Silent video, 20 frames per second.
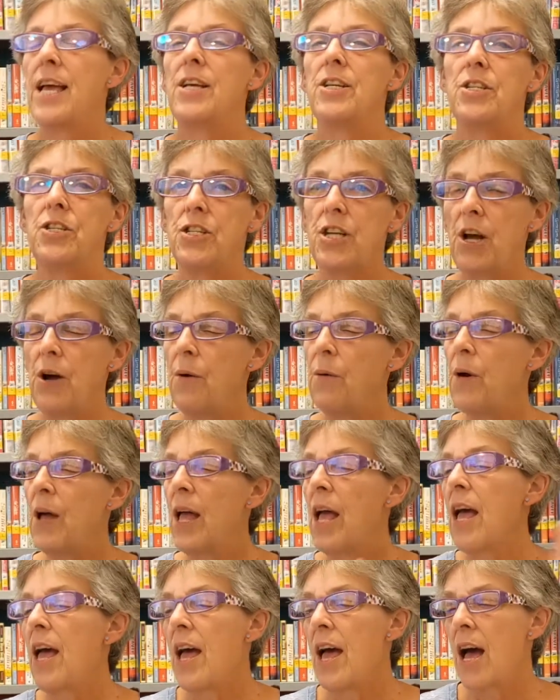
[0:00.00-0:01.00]
So,
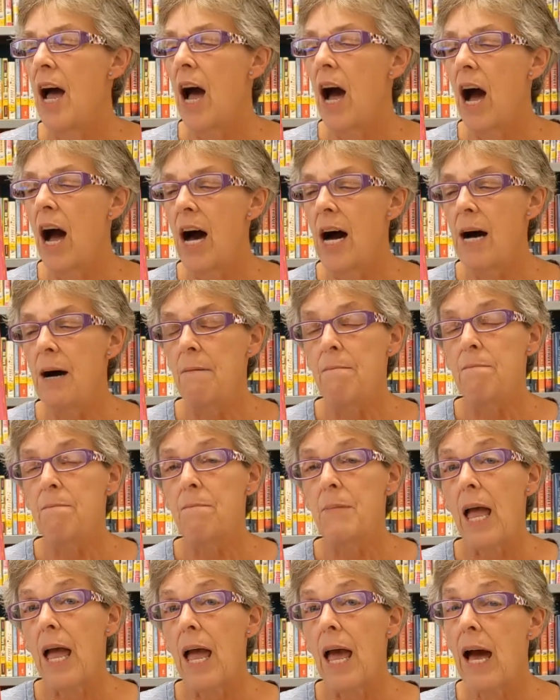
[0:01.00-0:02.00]

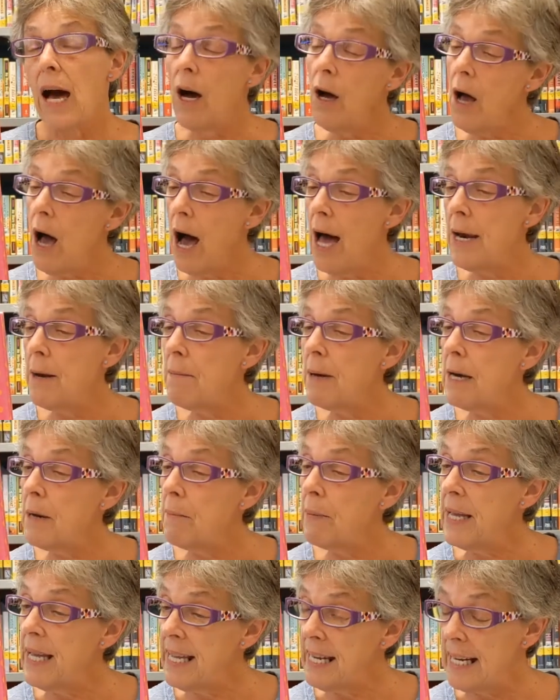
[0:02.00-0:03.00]

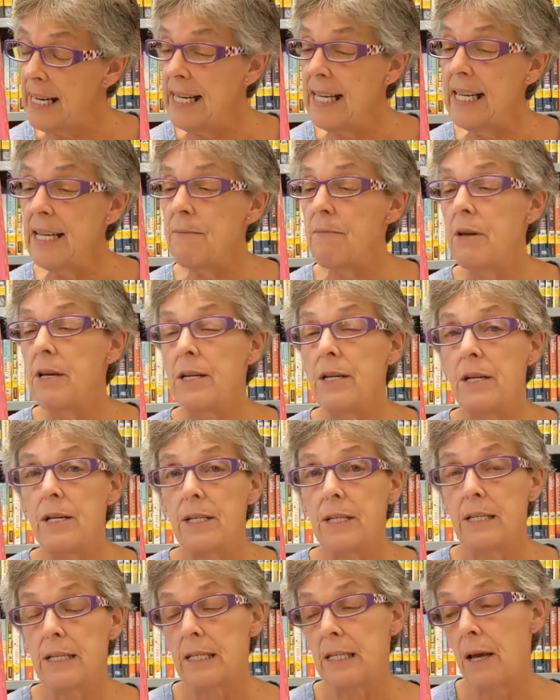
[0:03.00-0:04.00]
onomatopoeia
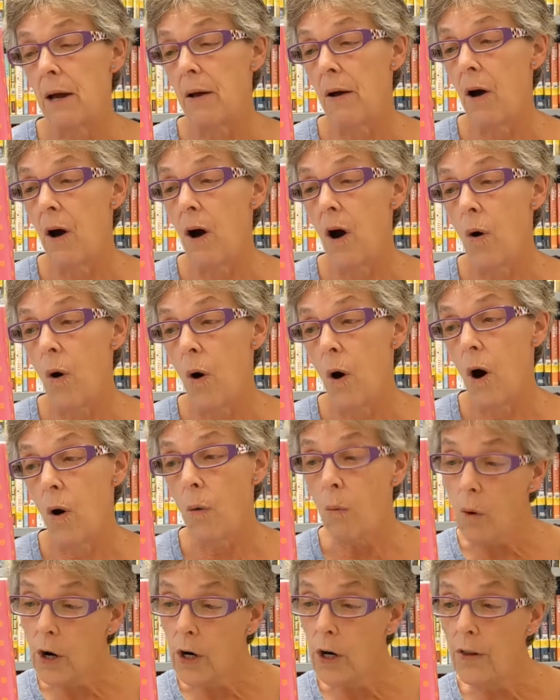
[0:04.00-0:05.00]
is a
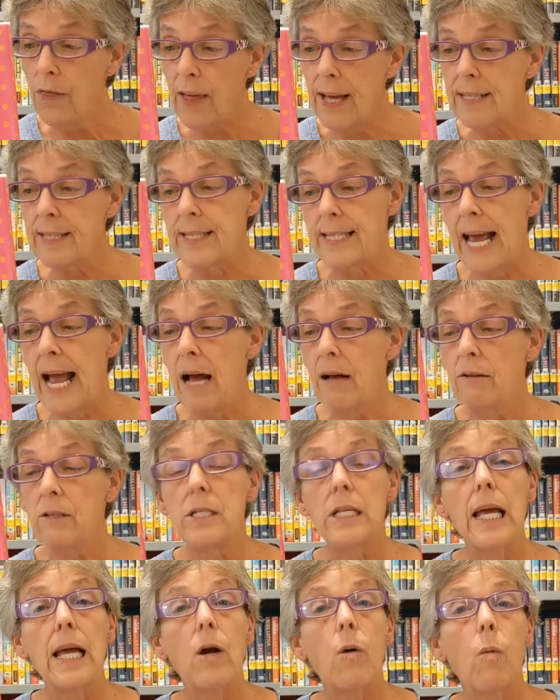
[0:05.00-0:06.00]
word that
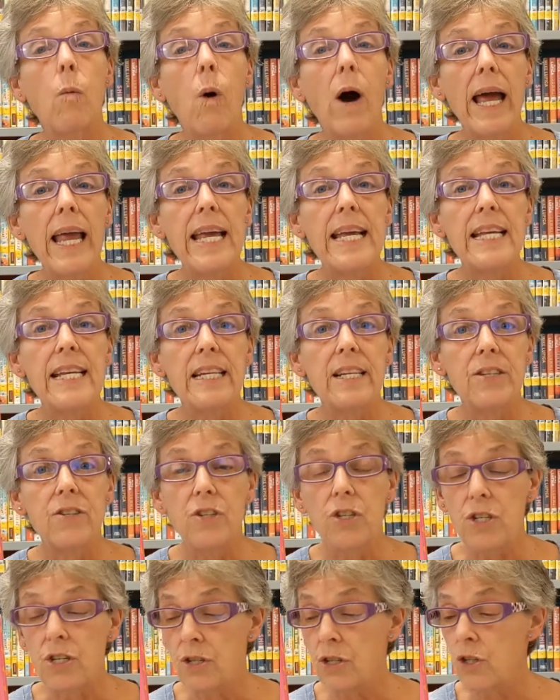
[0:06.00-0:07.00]
sounds like what it
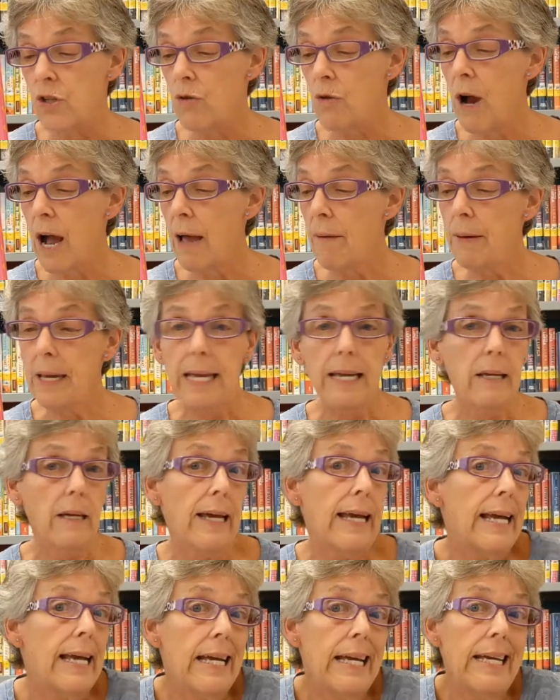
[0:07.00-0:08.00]
is describing.
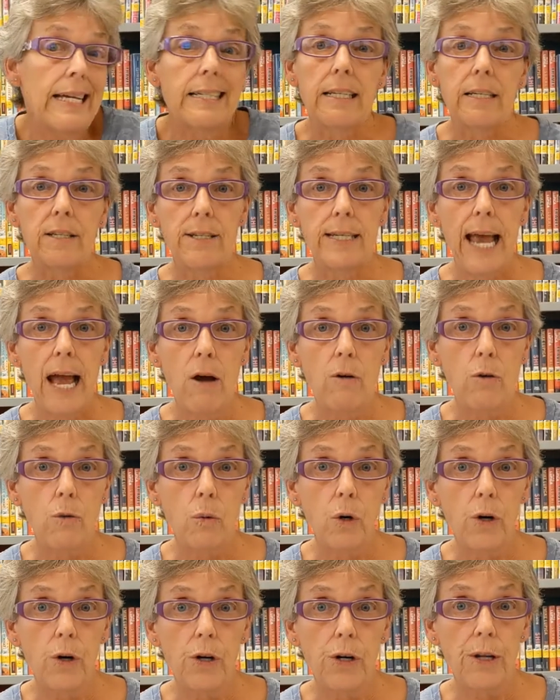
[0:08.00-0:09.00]
It's a sound
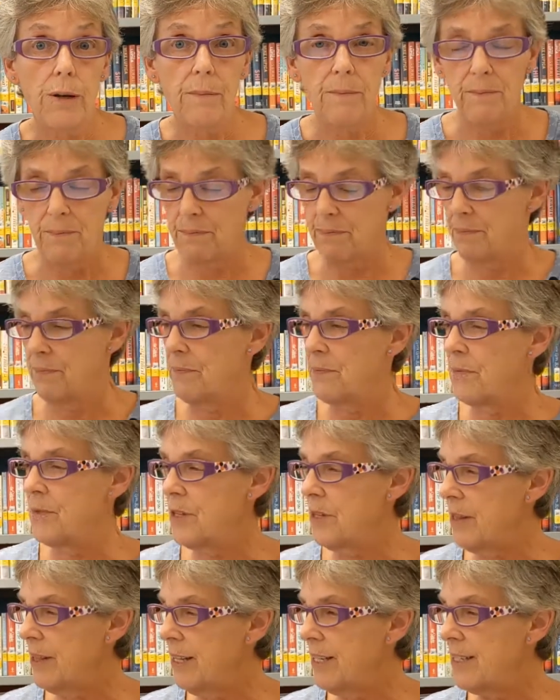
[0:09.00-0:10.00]
word.
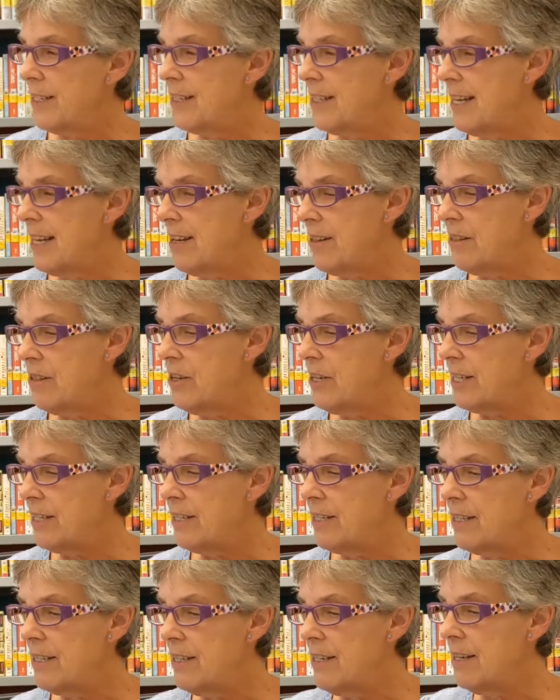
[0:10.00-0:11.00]
So let's take a look and
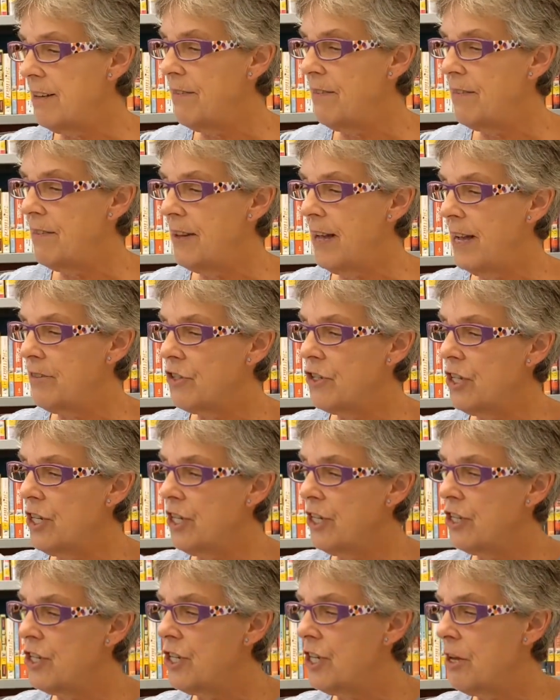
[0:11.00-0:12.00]
see how
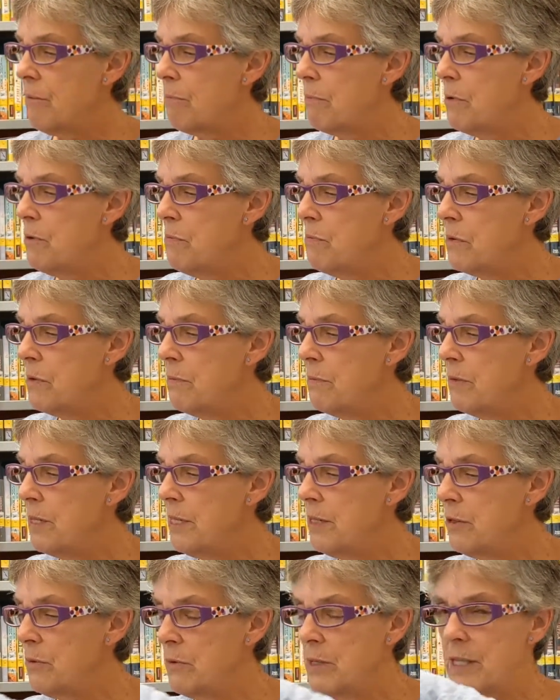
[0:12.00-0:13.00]
Chicka Chicka Boom Boom
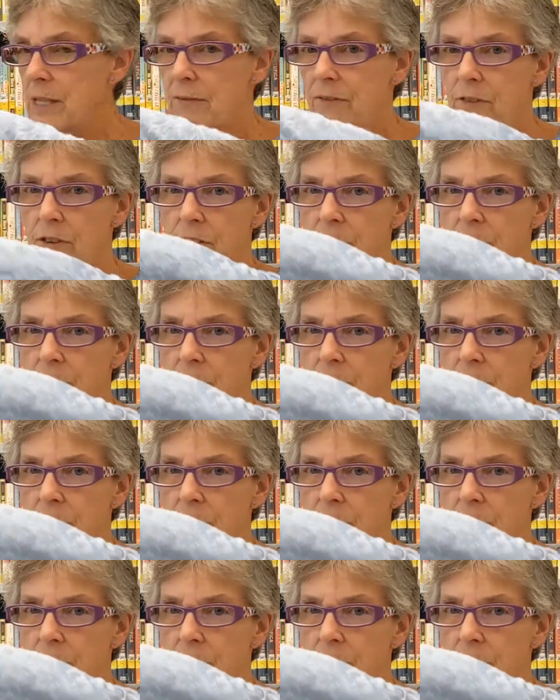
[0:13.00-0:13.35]
does for